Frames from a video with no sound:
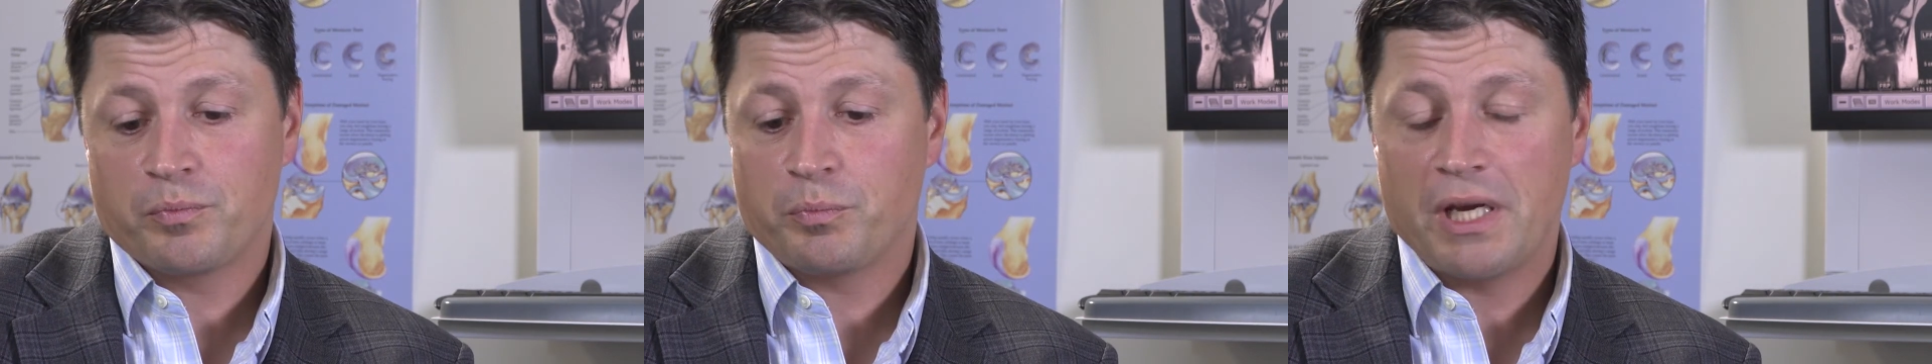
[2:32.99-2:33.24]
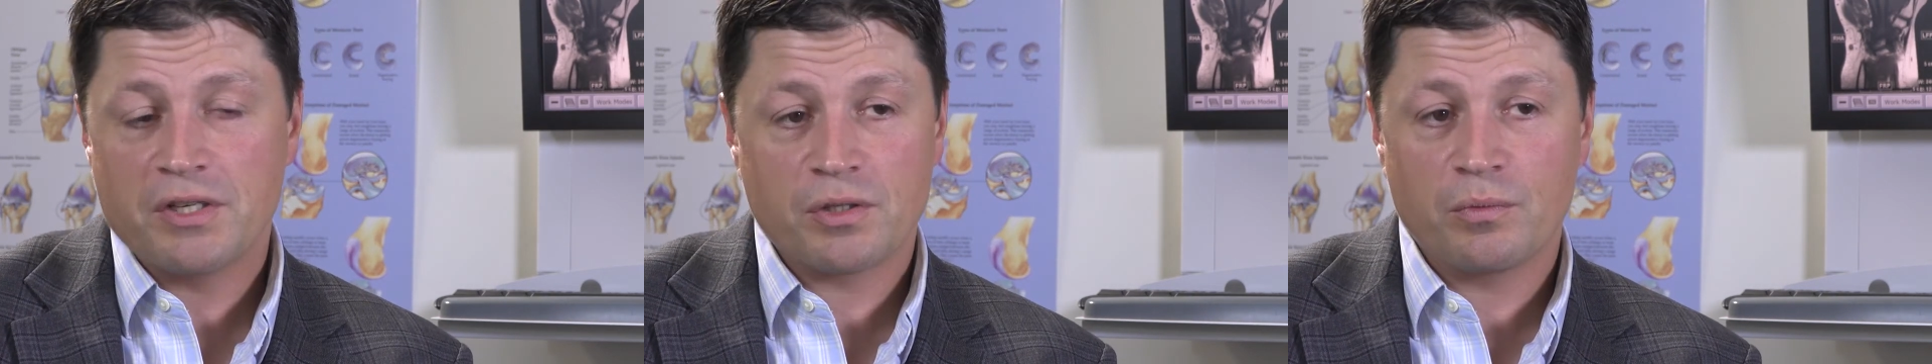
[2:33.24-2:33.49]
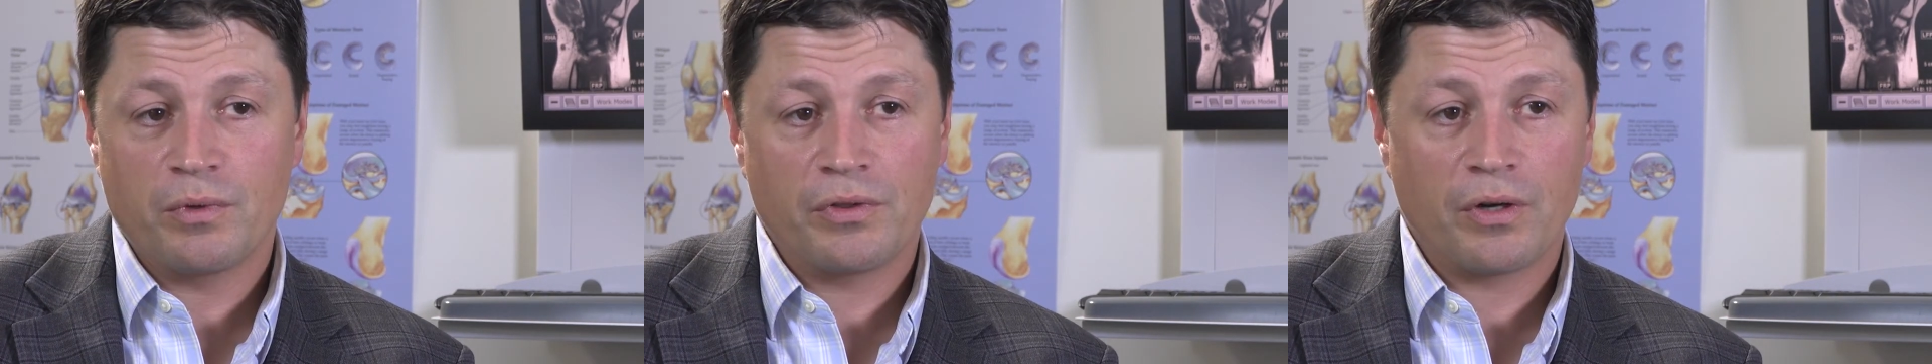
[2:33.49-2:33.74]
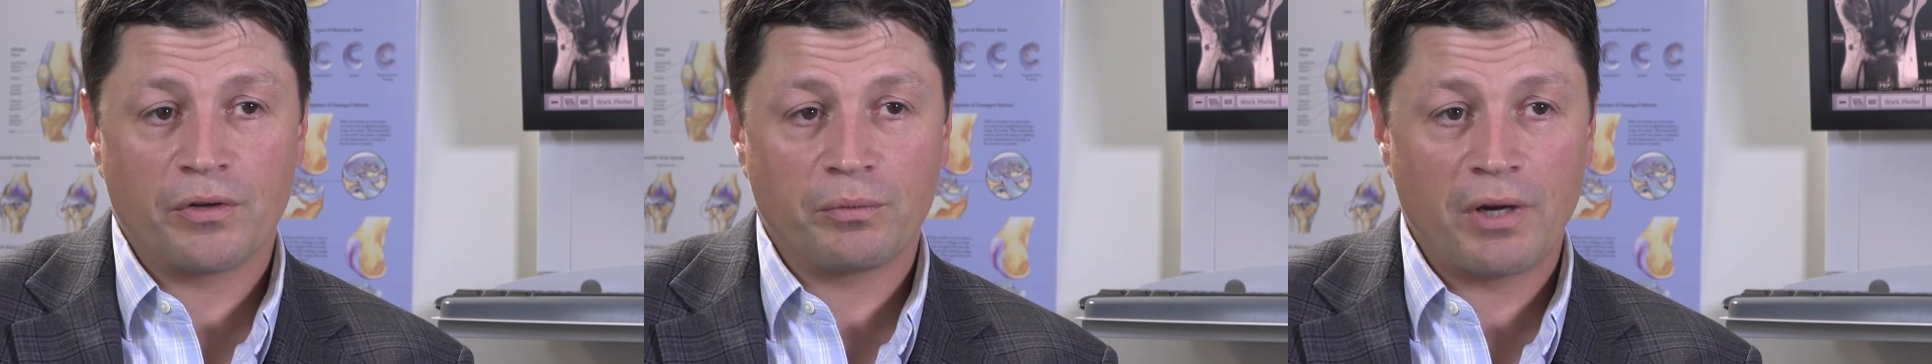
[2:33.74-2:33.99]
patient with
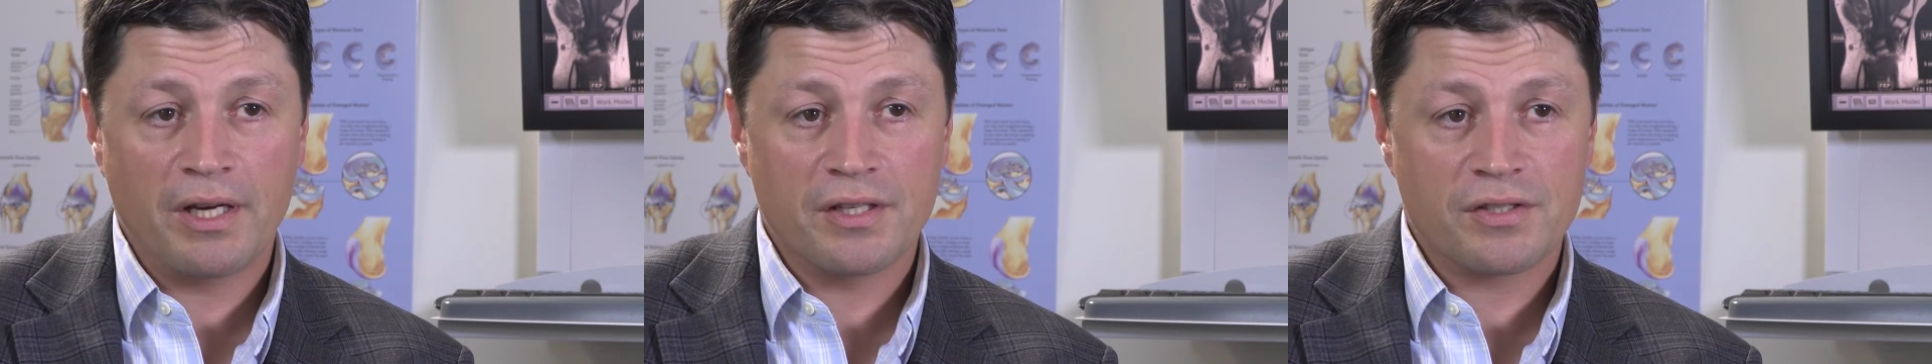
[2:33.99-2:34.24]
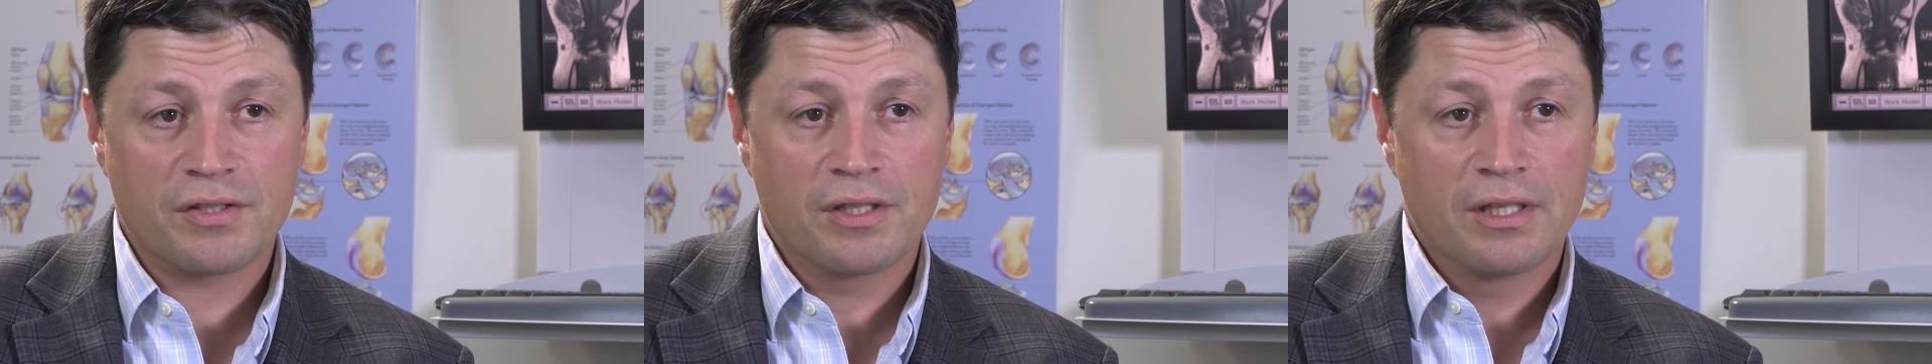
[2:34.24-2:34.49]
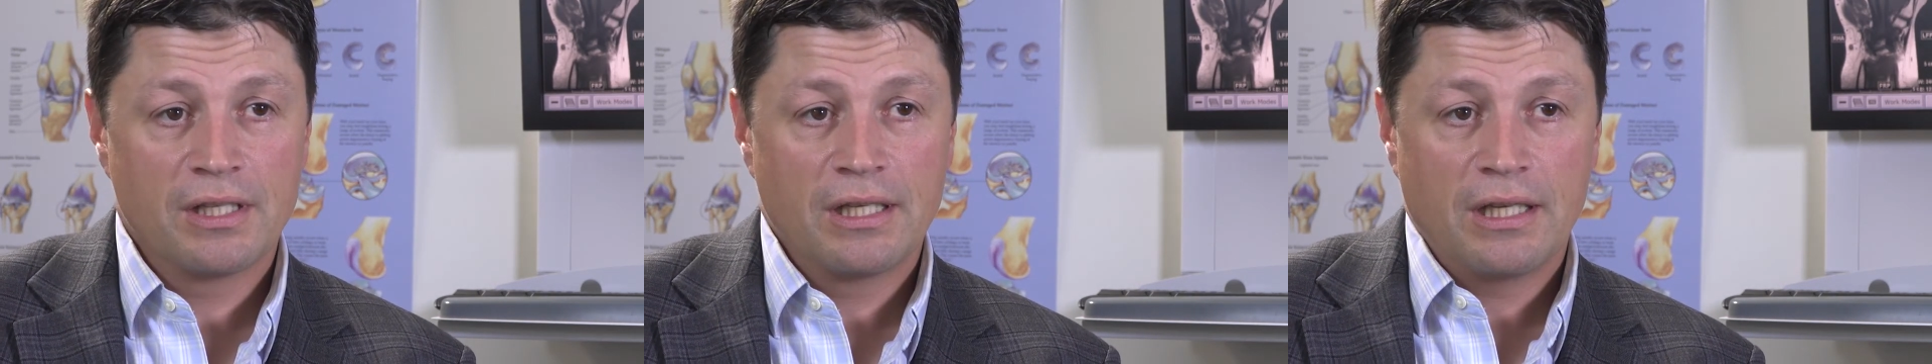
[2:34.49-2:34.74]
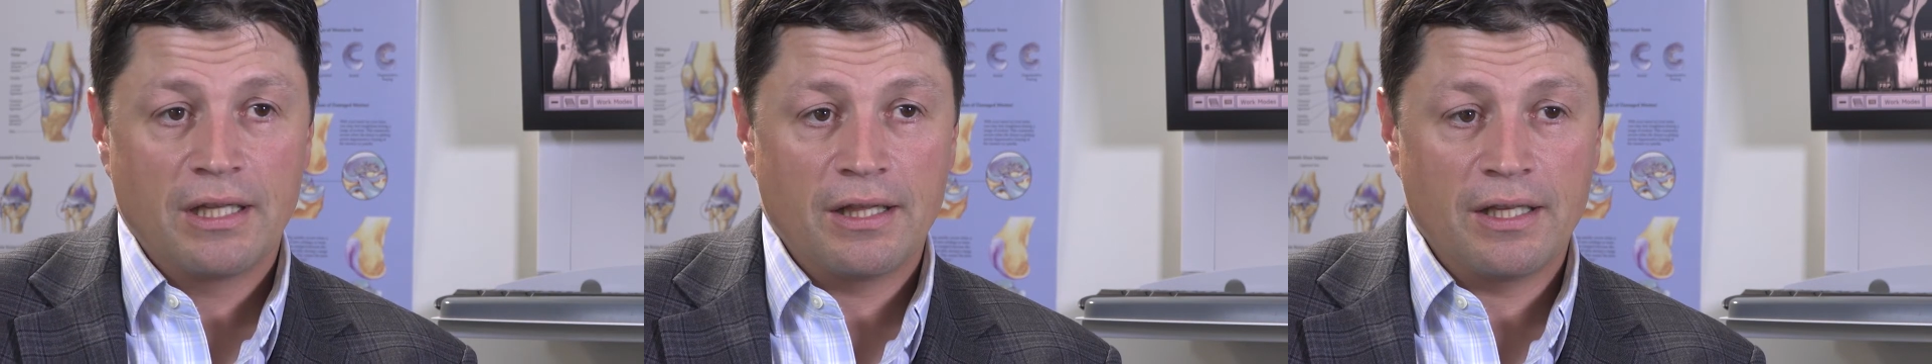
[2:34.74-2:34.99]
arthritis
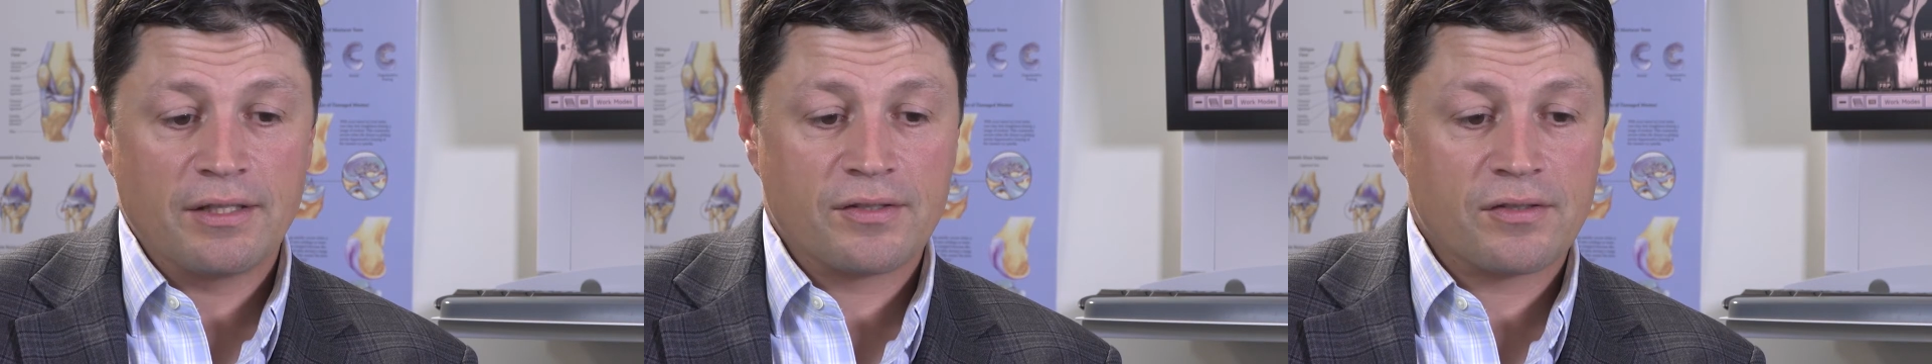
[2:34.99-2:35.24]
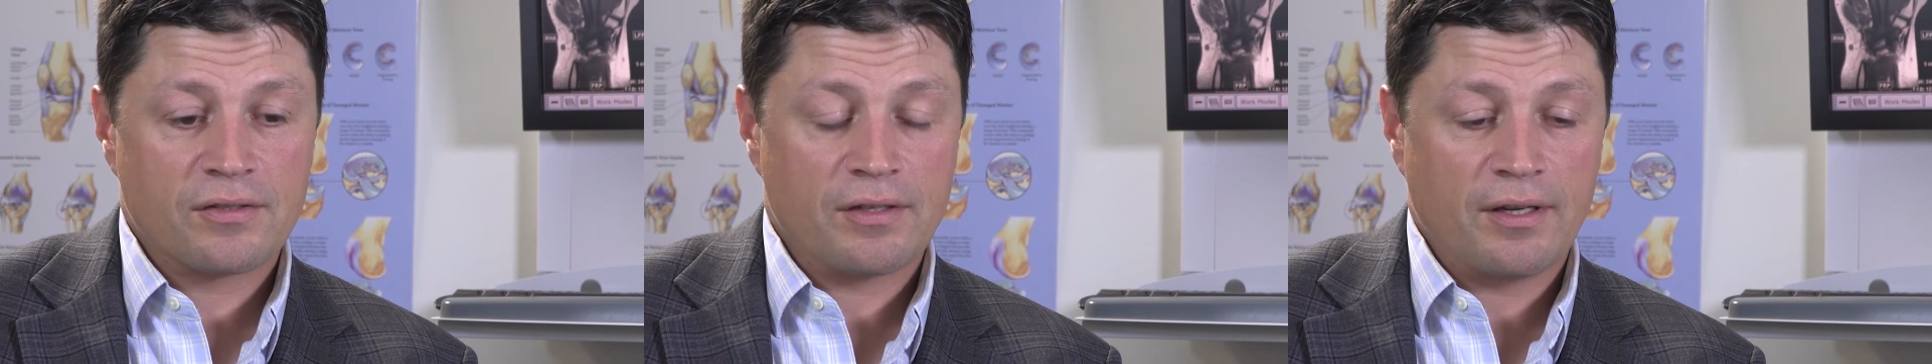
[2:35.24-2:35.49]
that's